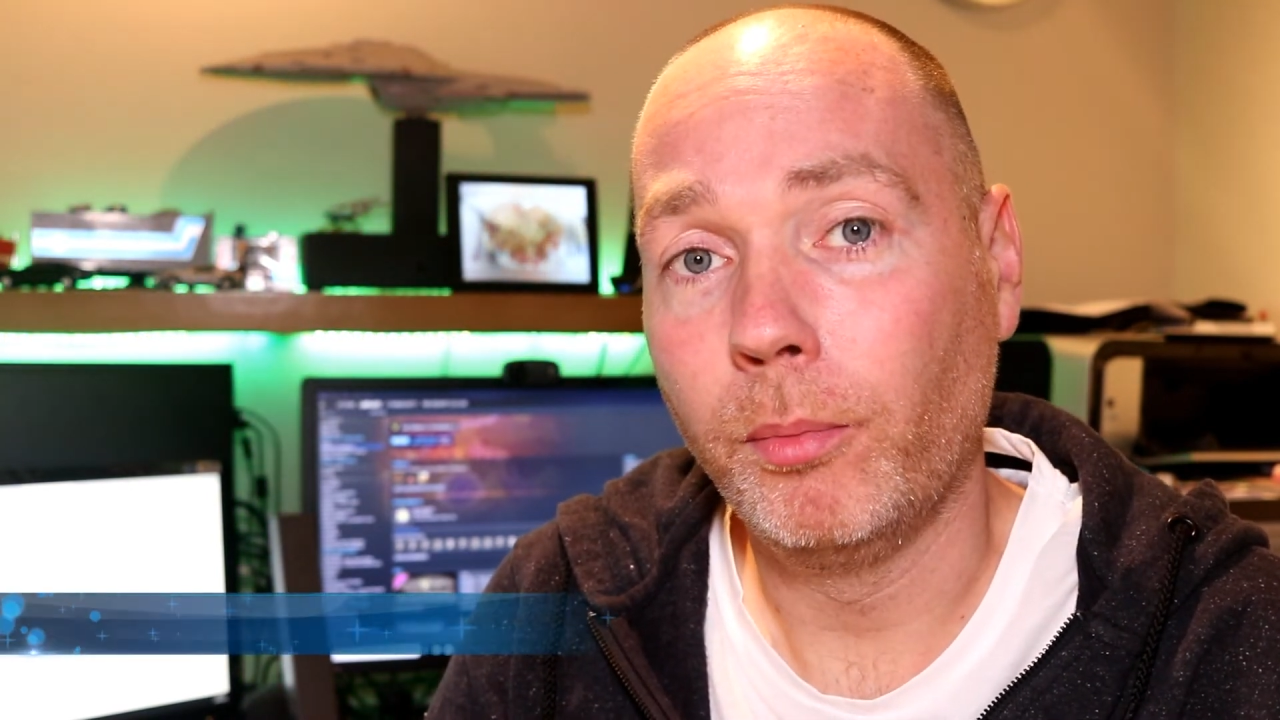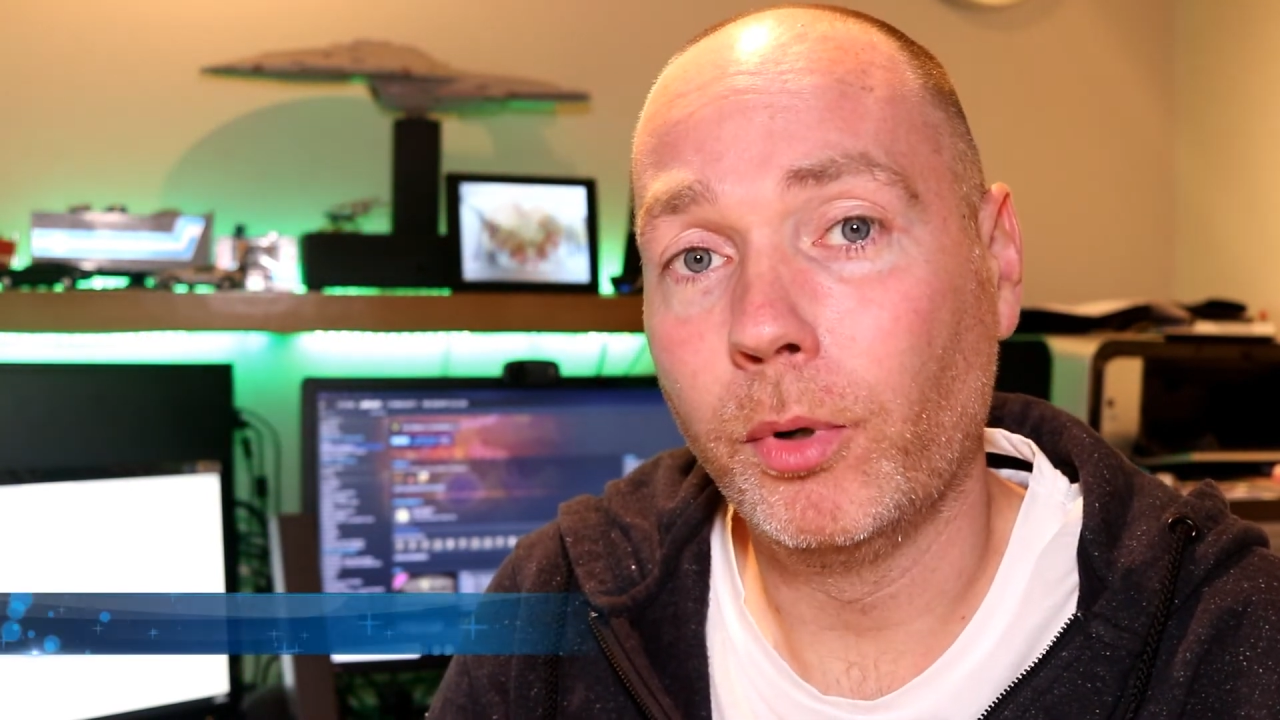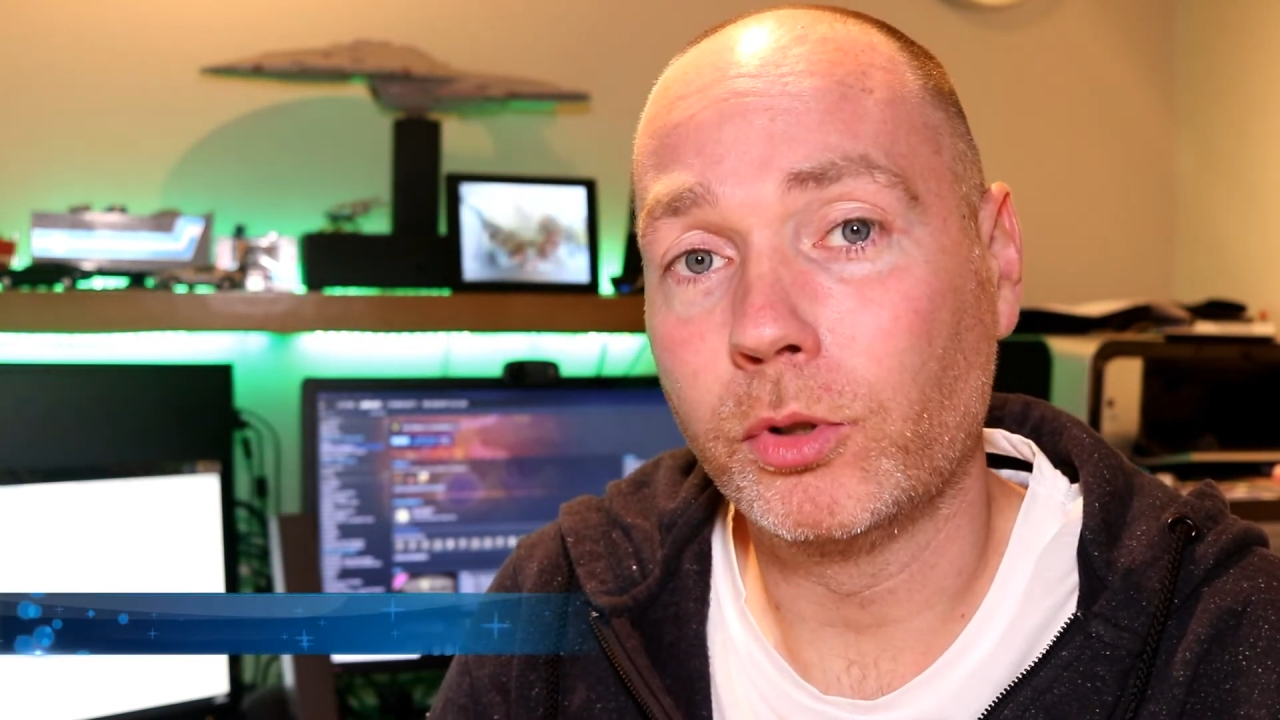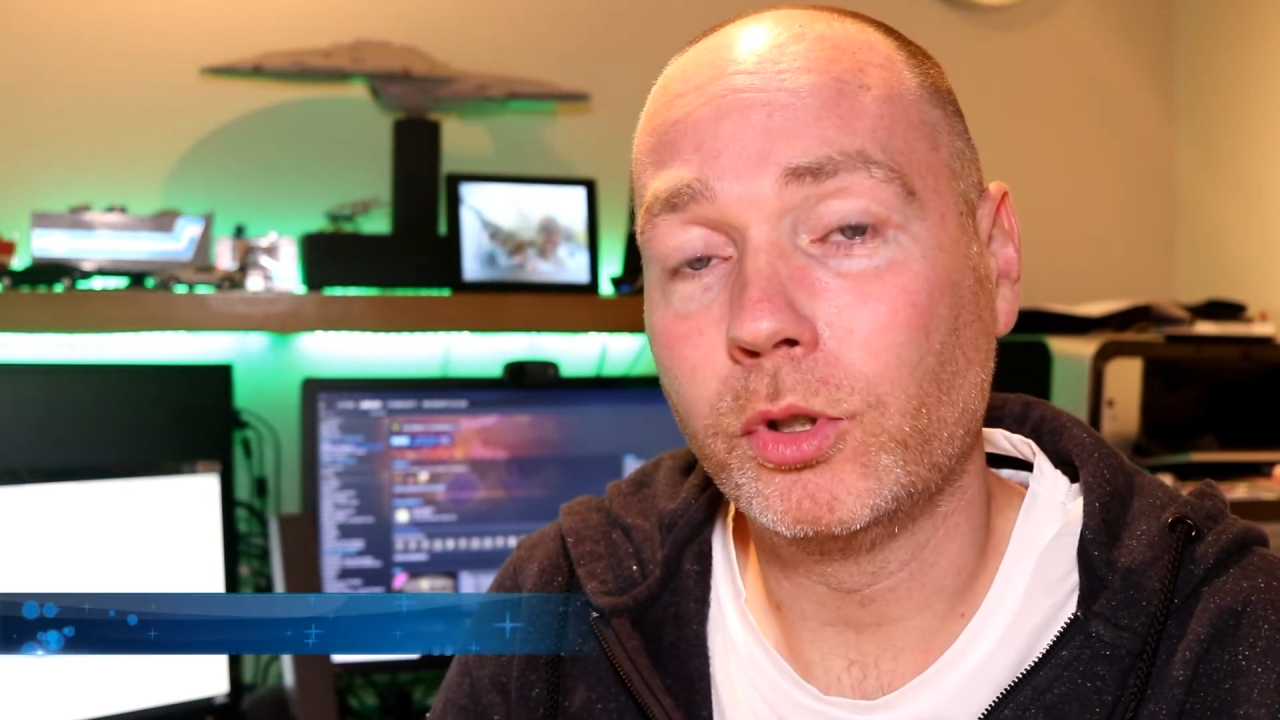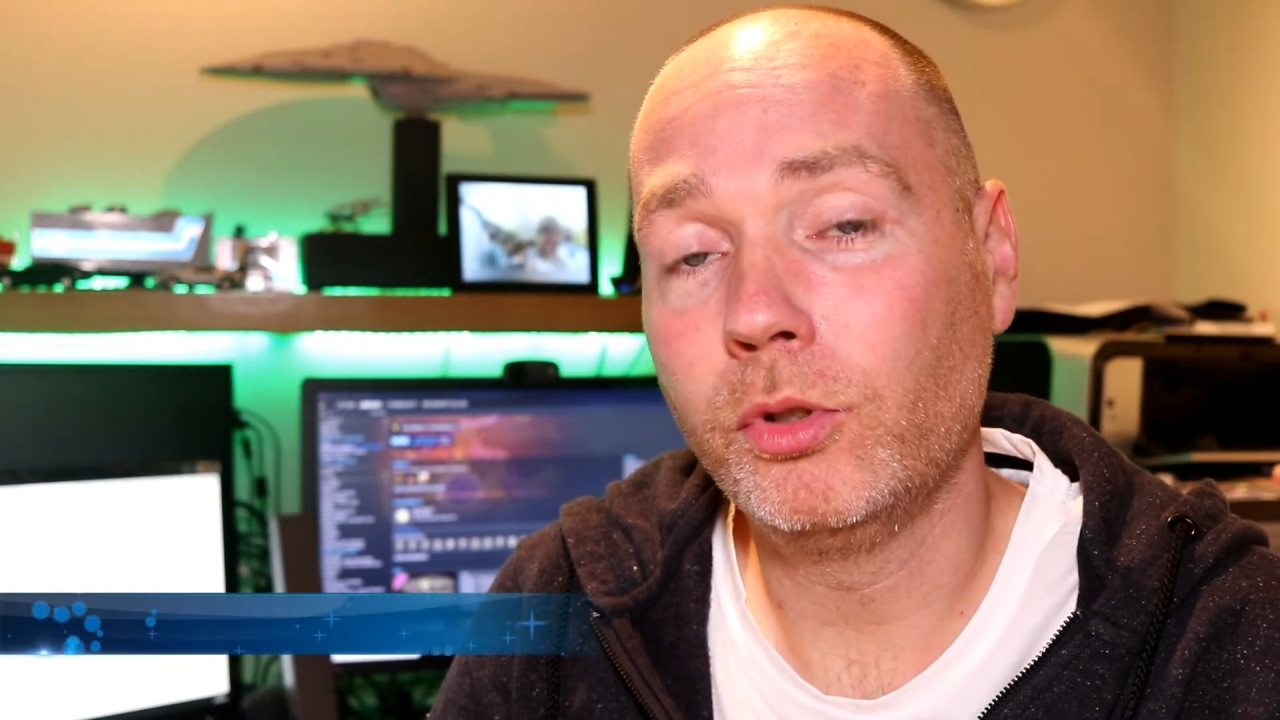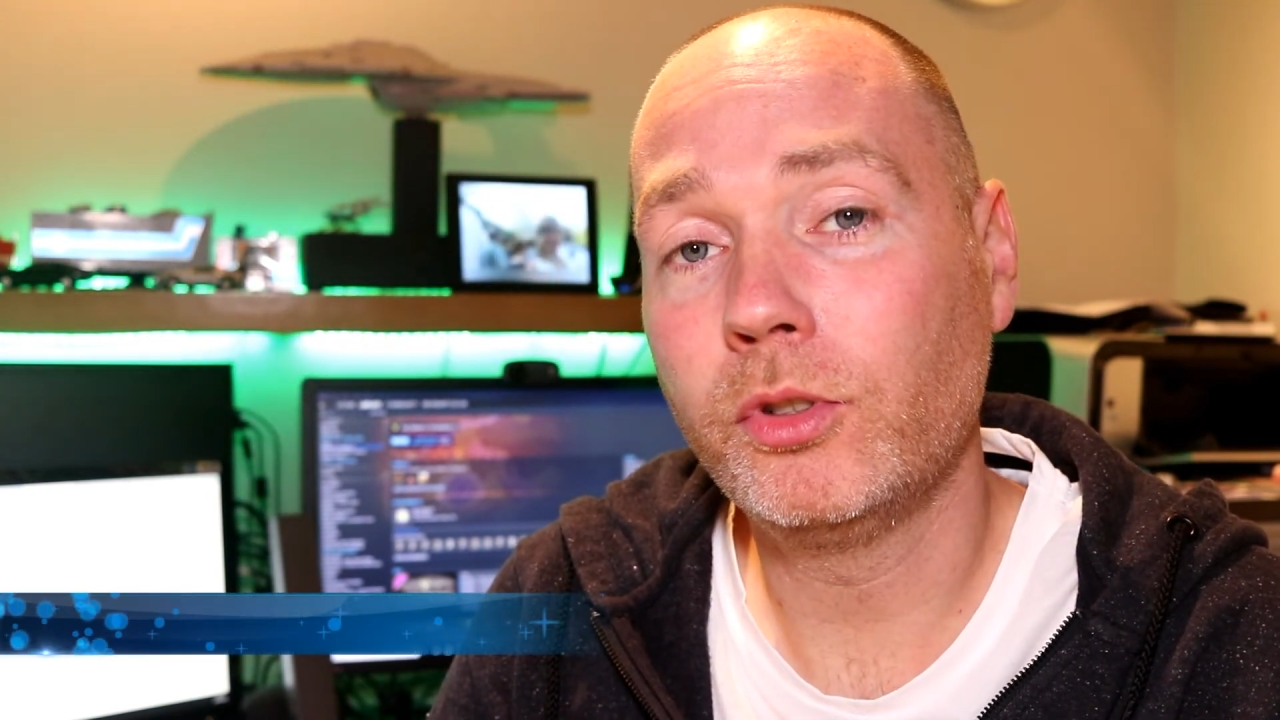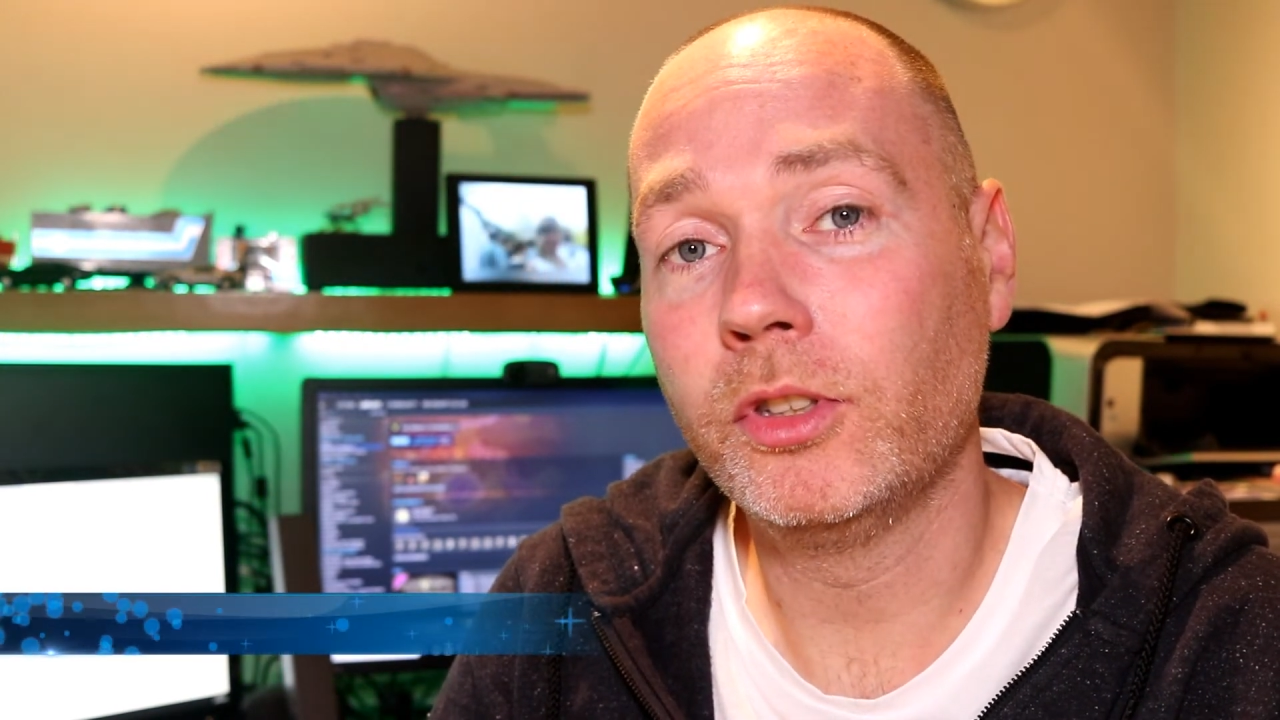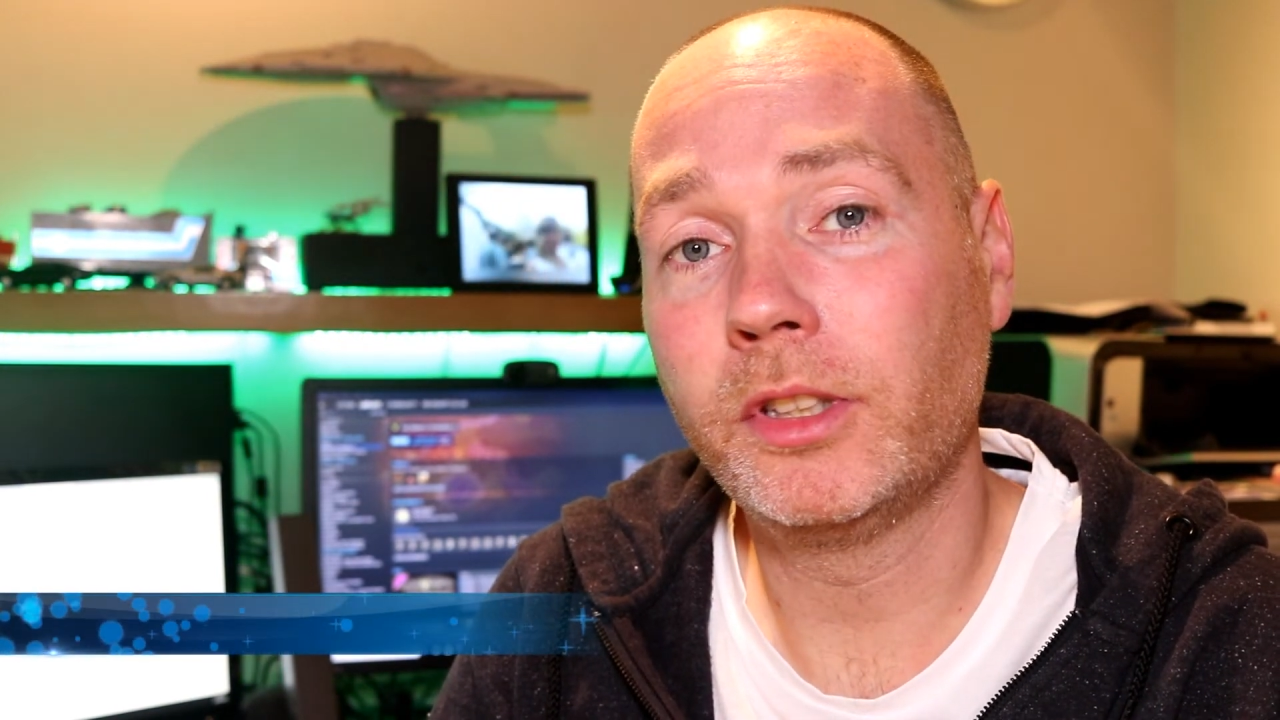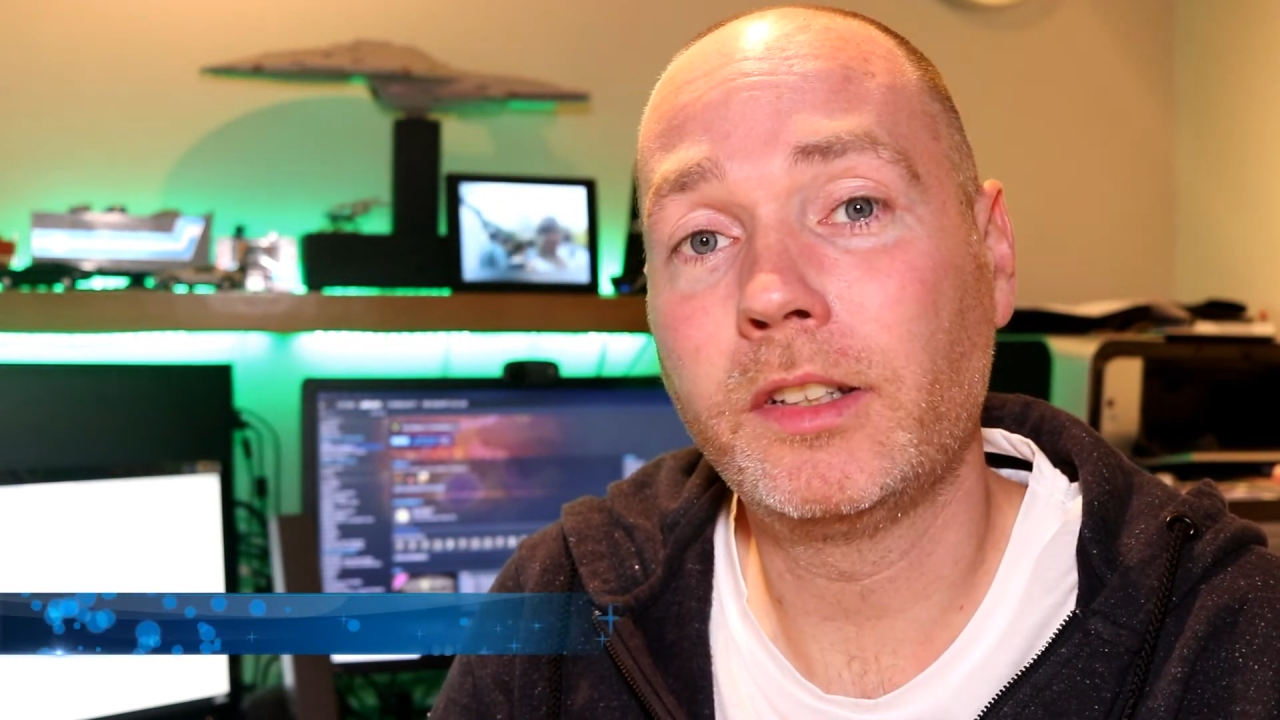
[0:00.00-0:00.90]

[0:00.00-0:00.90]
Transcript: but using the